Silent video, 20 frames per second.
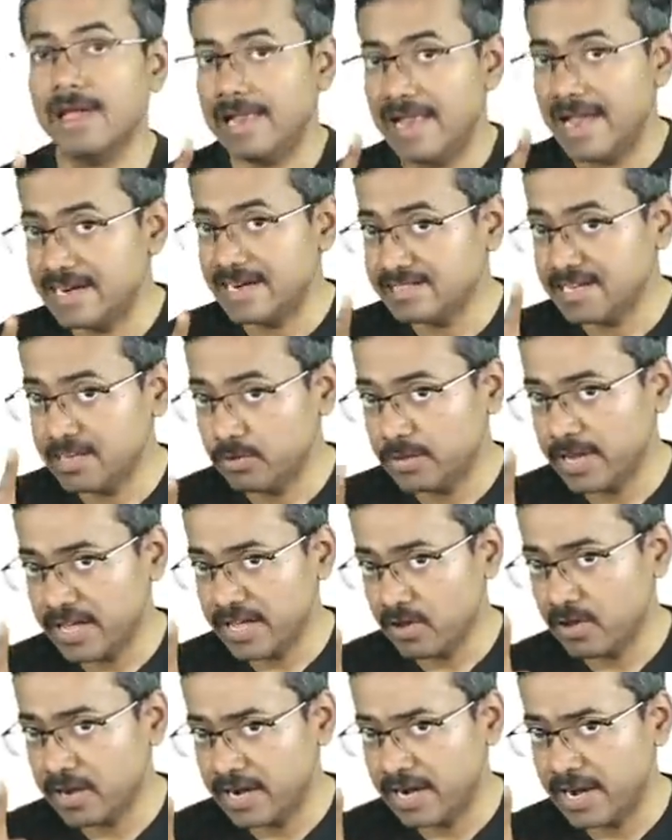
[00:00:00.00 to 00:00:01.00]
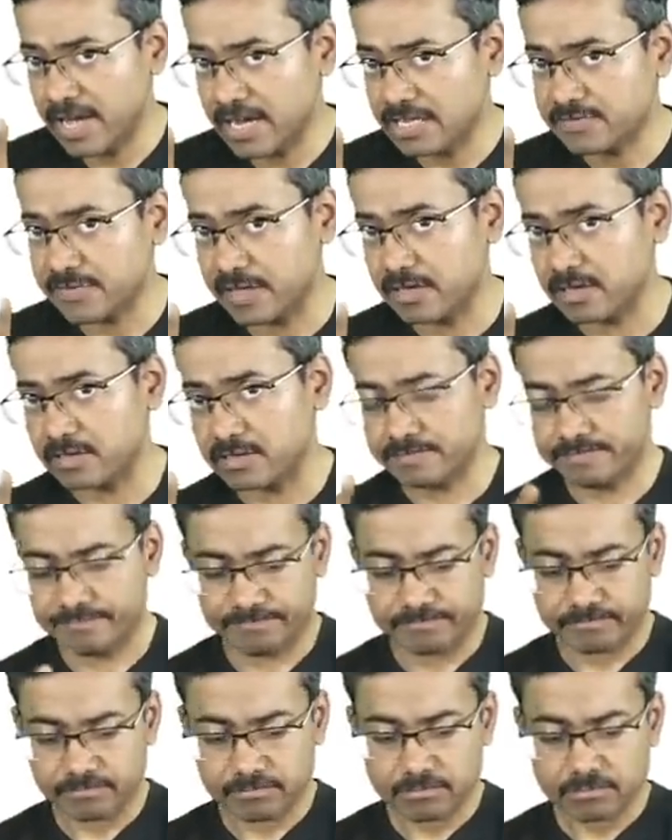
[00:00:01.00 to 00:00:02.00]
Let's say you take your index finger
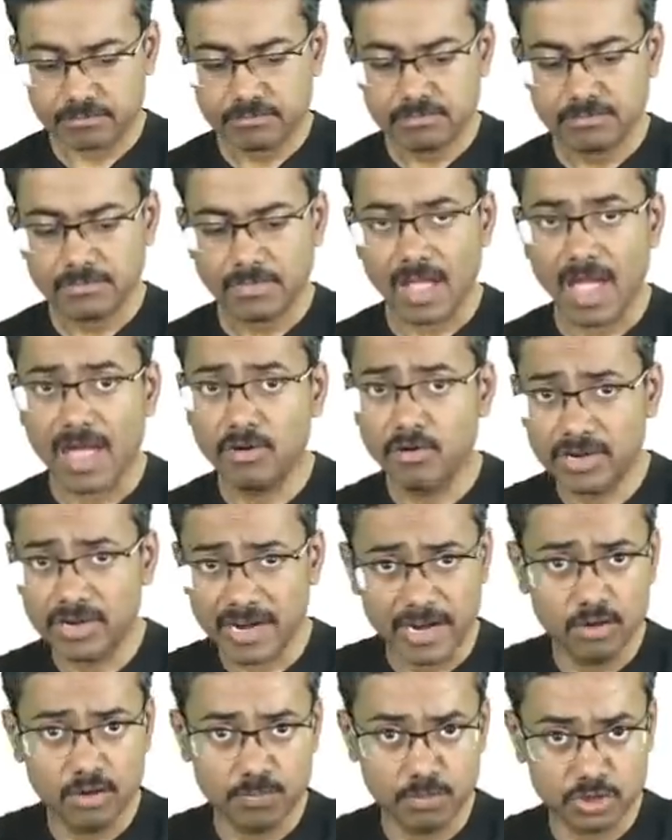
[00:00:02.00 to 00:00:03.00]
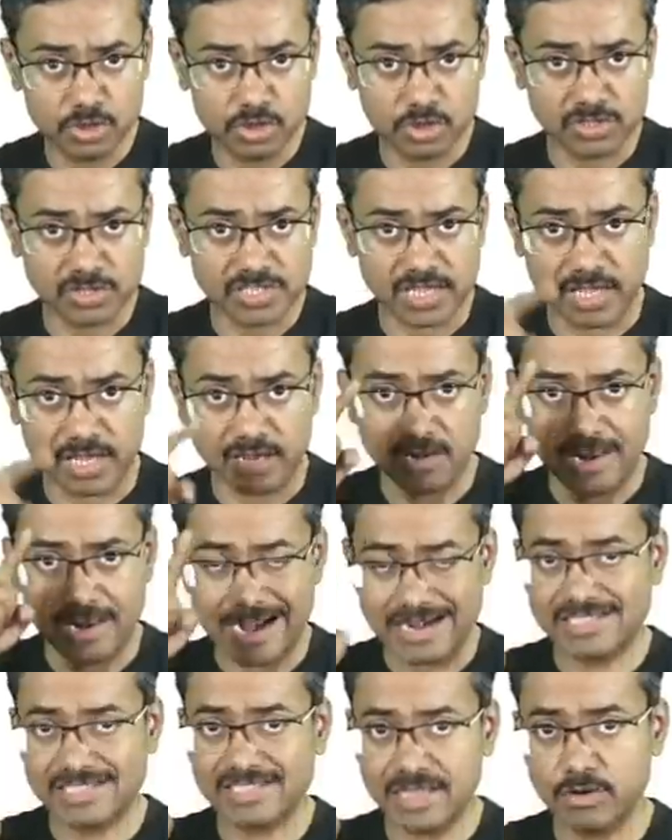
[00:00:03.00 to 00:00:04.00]
and you try to push your skin.
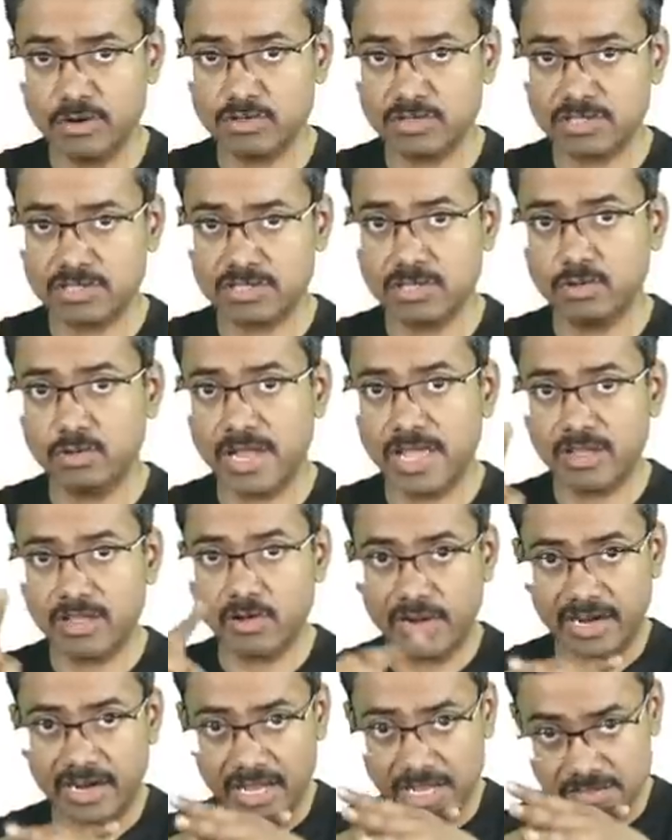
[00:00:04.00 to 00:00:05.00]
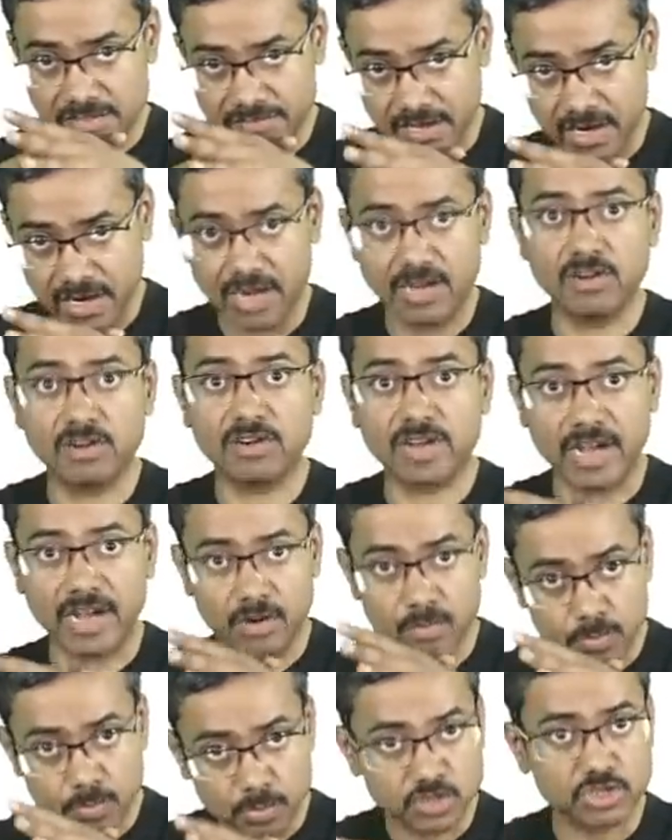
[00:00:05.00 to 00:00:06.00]
Let's say you, you take your index finger and you
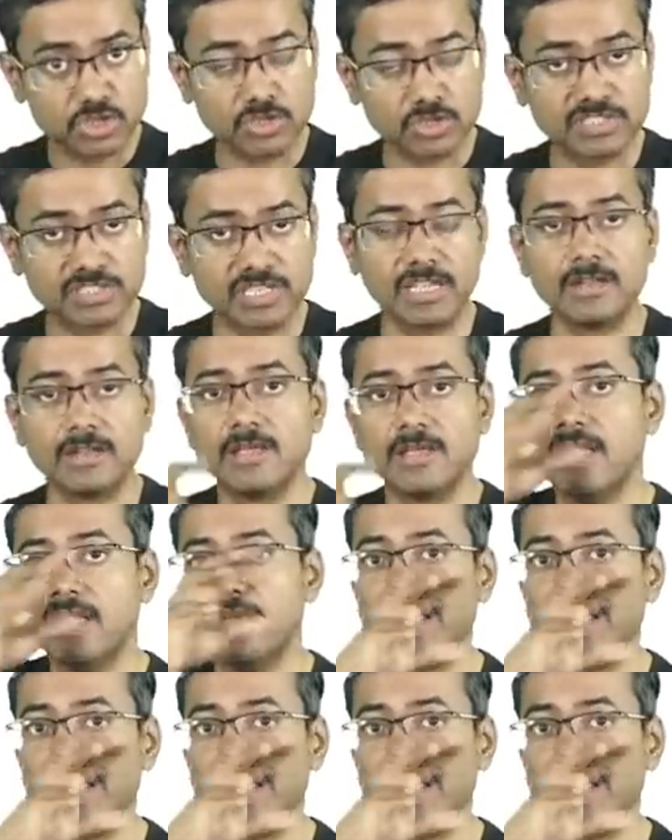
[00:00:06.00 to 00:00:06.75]
try to push your skin.